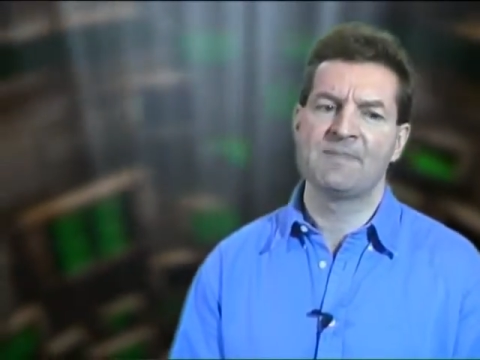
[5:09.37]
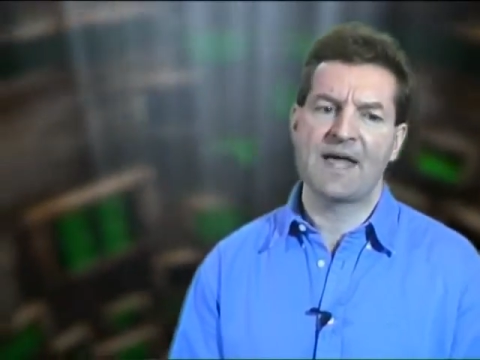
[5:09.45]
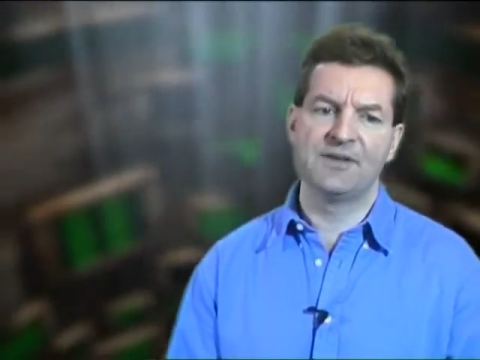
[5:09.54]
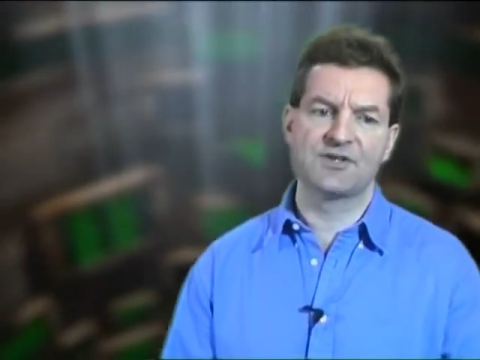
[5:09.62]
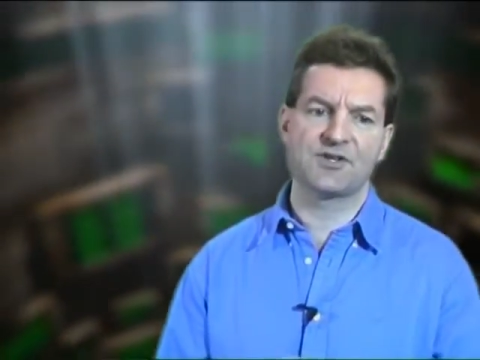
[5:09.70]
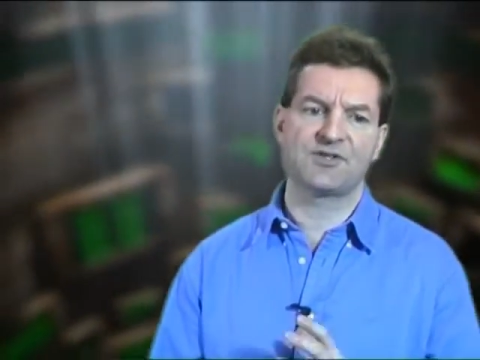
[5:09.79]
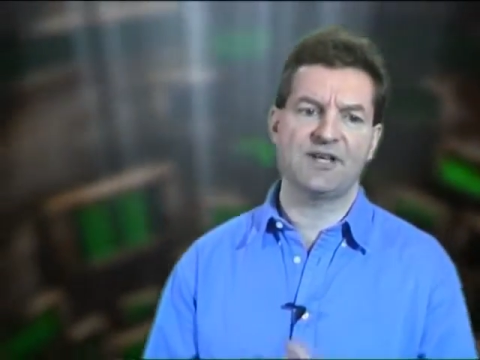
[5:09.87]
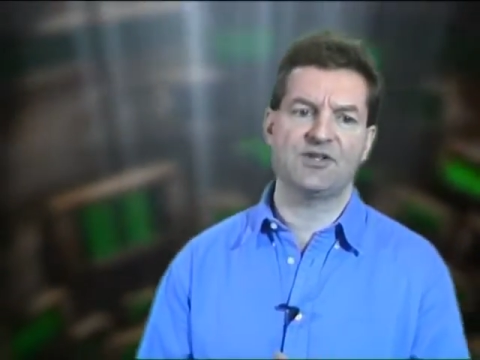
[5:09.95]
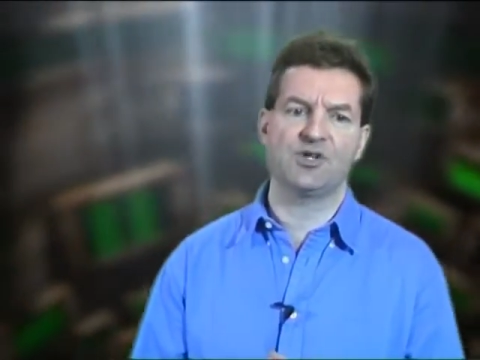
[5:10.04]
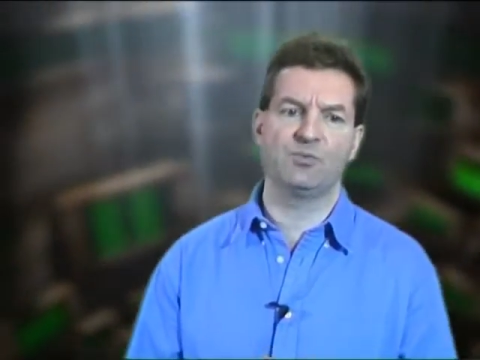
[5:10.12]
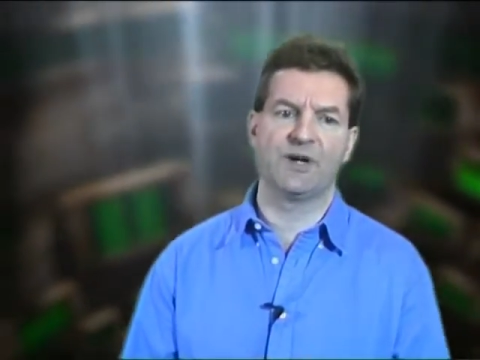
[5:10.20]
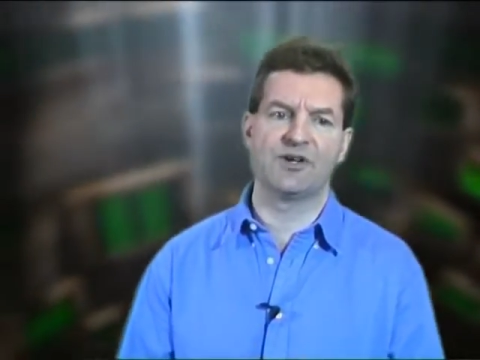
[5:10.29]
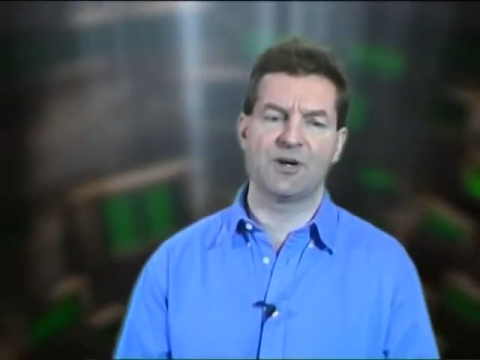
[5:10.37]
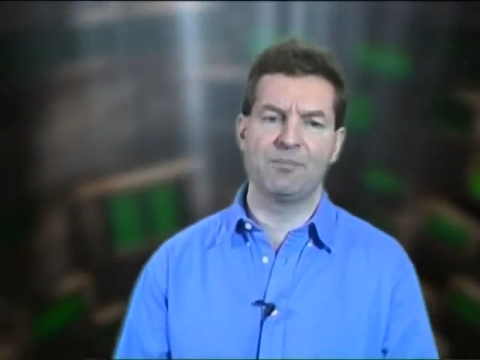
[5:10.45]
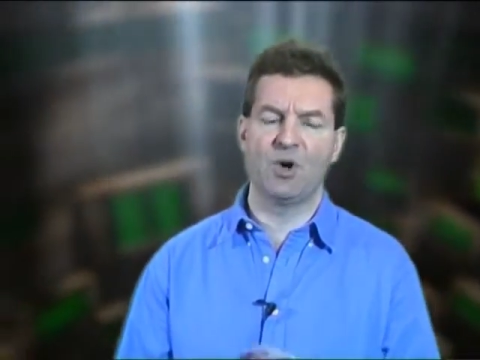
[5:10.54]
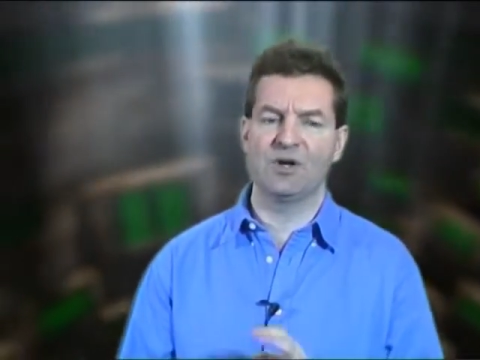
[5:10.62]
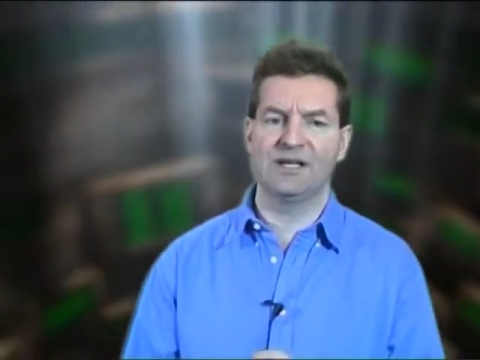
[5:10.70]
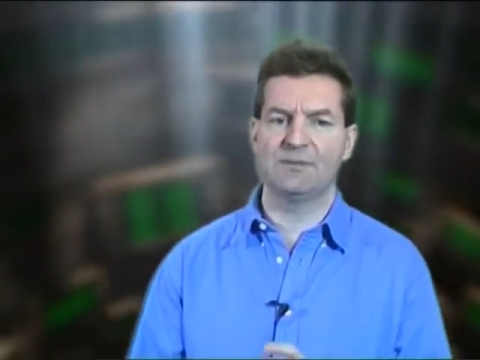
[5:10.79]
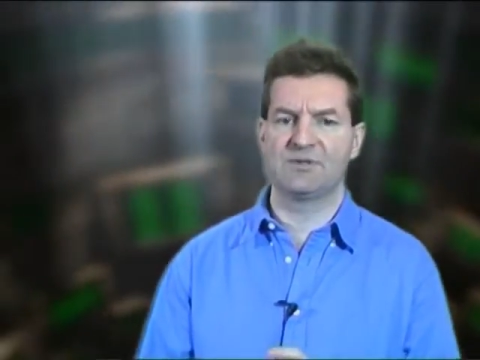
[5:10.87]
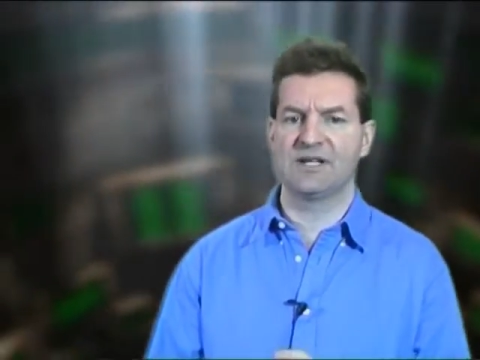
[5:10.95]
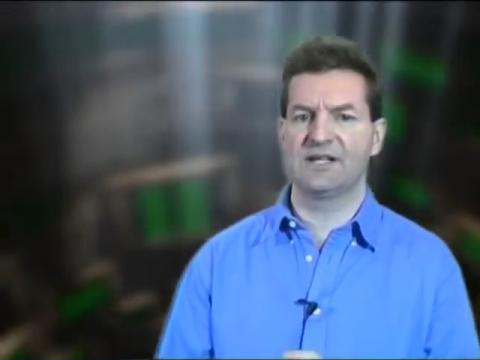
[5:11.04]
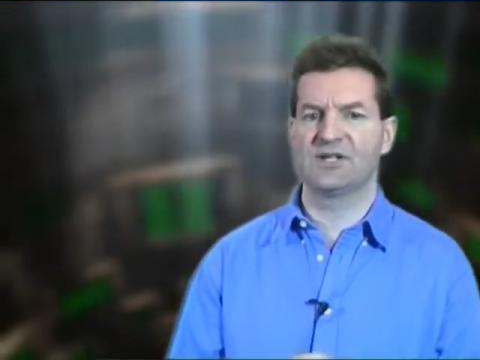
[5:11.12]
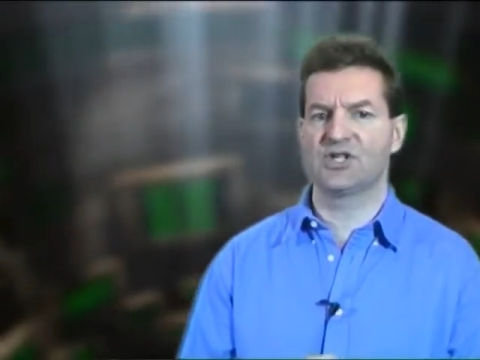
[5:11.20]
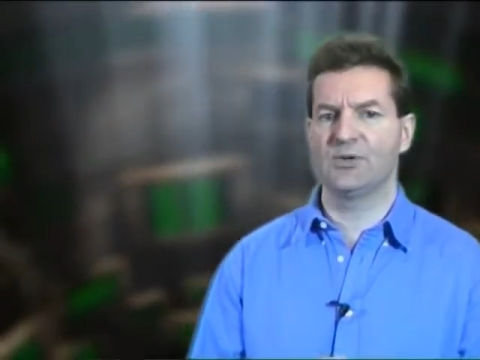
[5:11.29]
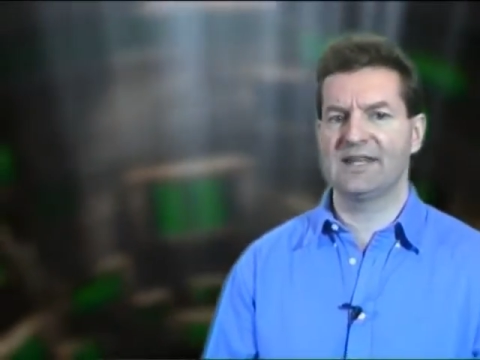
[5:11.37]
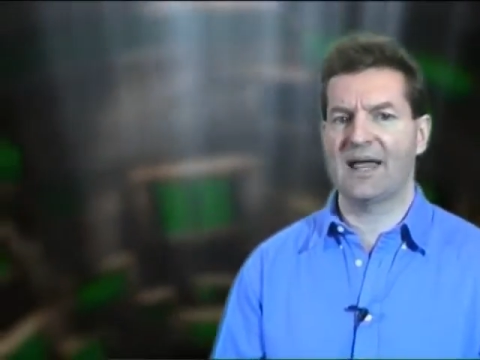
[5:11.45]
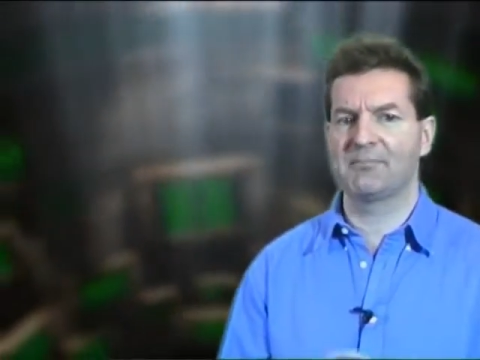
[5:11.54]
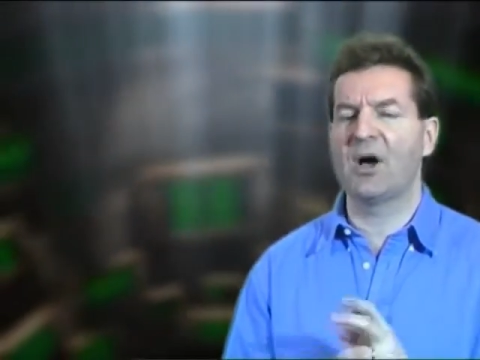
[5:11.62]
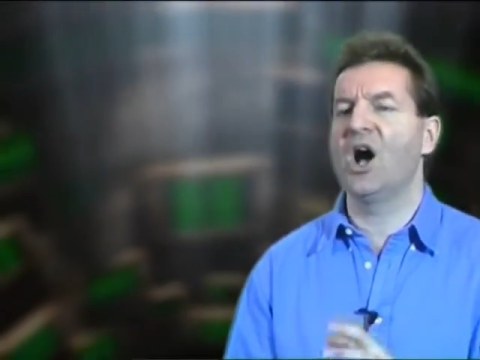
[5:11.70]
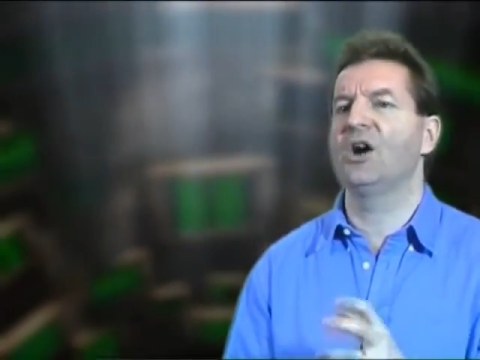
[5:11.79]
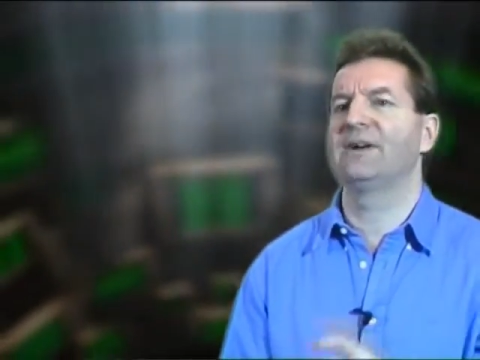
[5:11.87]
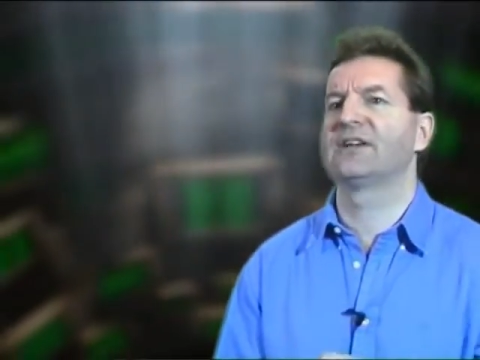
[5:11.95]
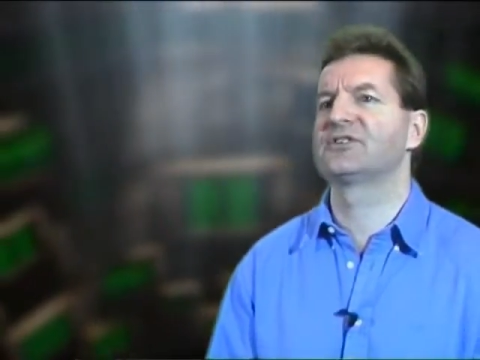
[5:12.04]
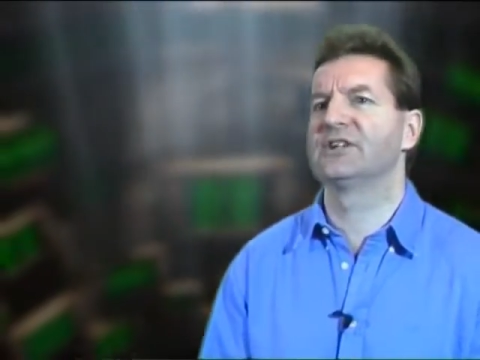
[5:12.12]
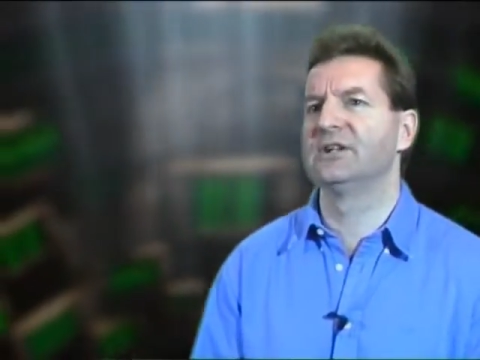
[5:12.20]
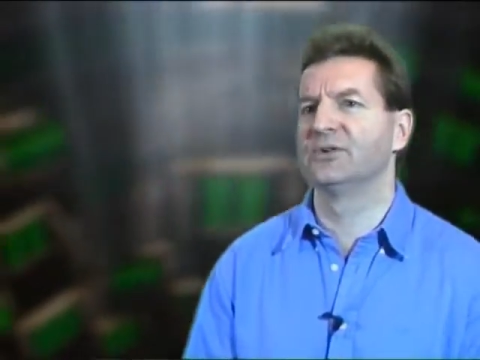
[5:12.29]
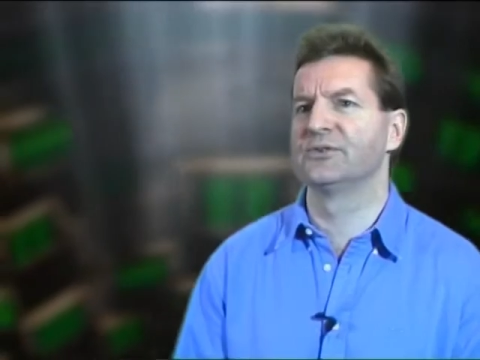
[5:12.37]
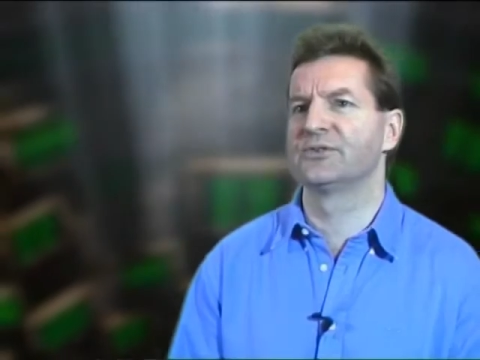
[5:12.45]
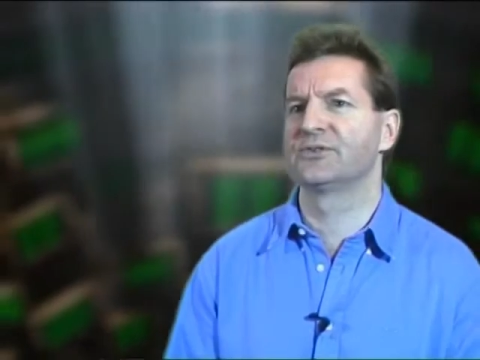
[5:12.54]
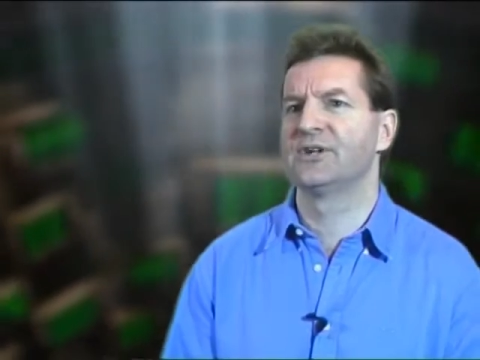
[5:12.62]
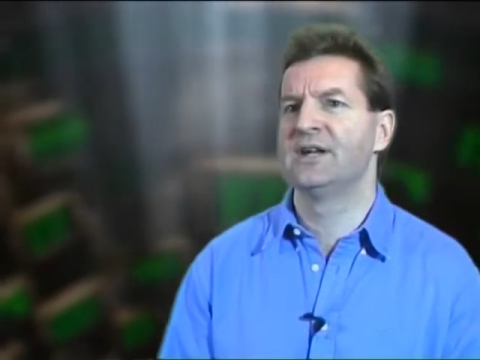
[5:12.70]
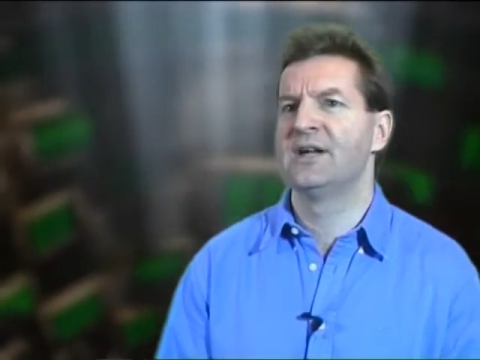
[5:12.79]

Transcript: And there's a sense in which apocalyptic is doing that par excellence.